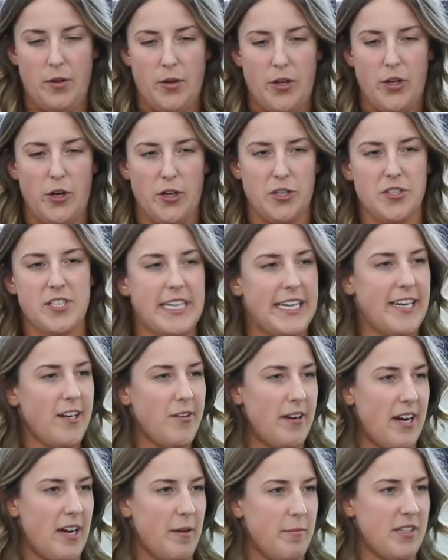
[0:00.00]
your
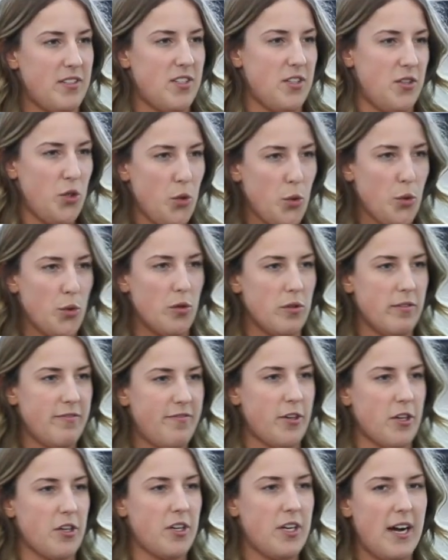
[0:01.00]
CRM, it's a tool
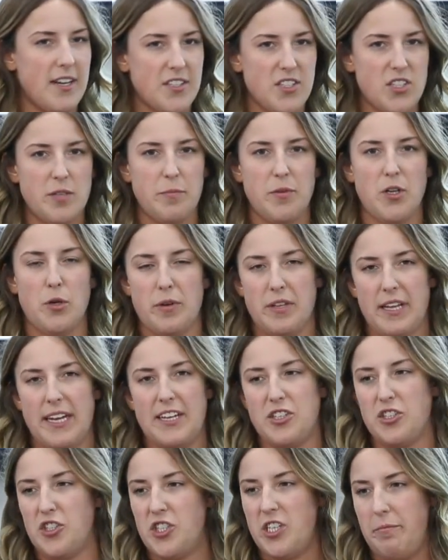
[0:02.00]
for customer
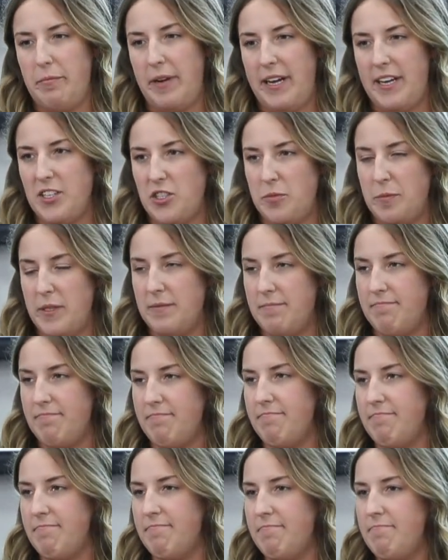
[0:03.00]
relationship management.
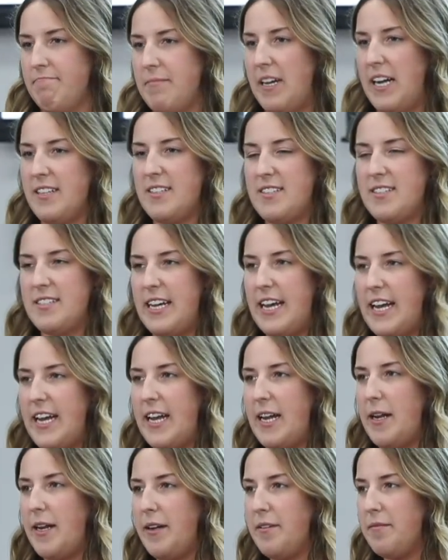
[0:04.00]
I'd
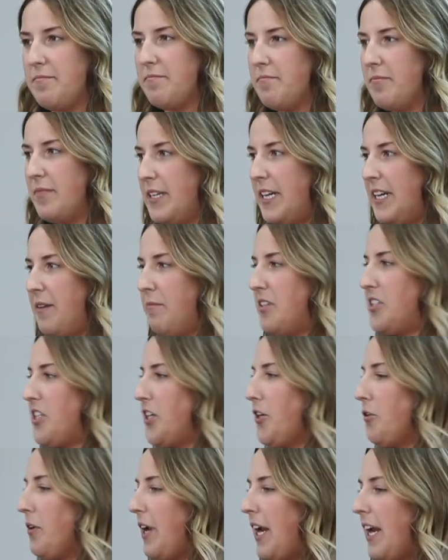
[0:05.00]
say in
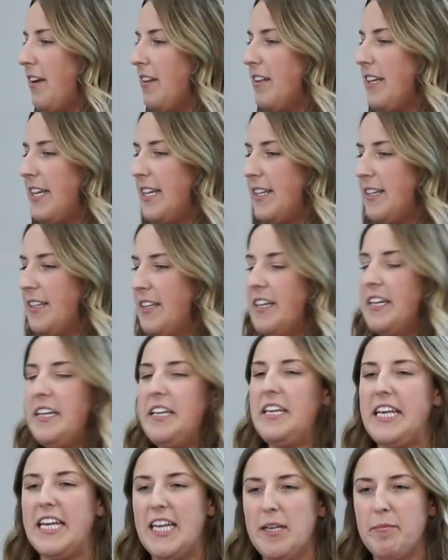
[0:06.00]
material handling,
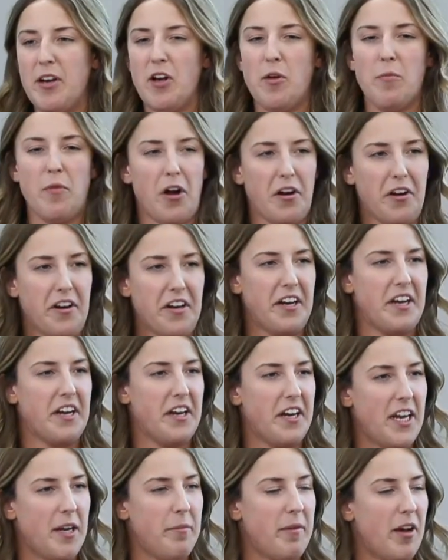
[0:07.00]
email marketing,
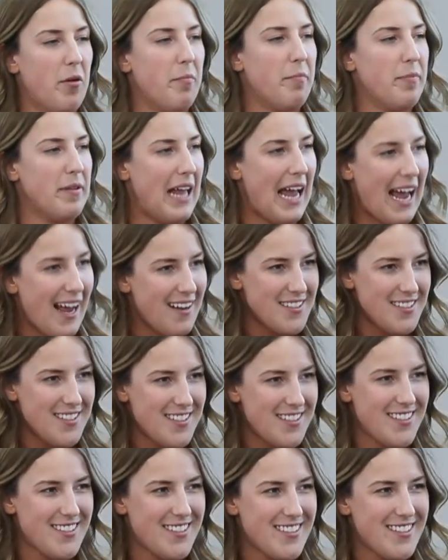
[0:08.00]
and email
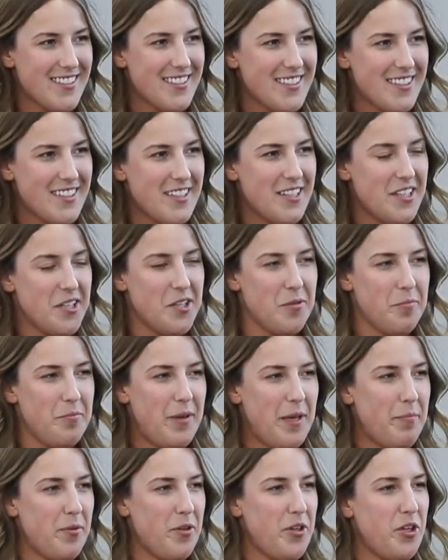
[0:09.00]
blasts,
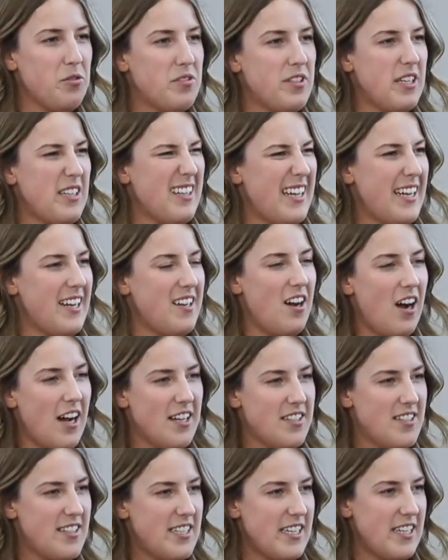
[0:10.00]
people using like
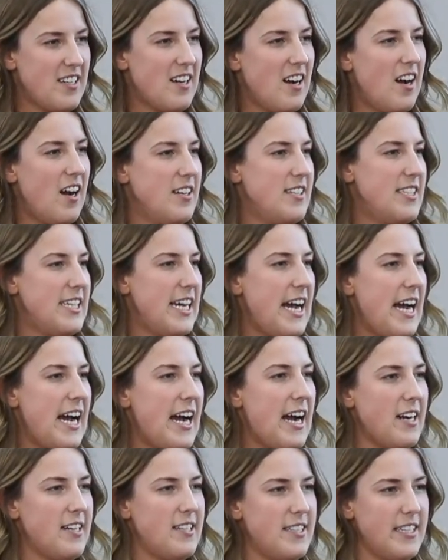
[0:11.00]
Constant
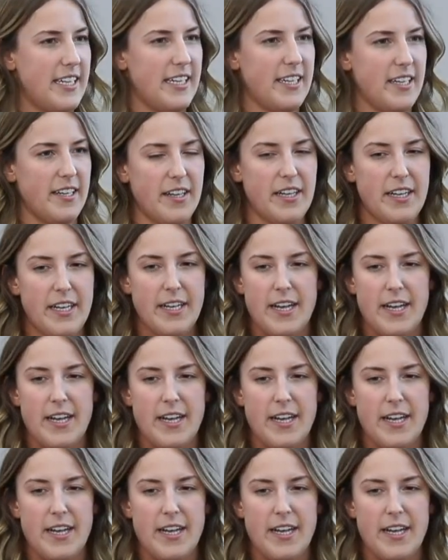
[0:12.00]
Contact and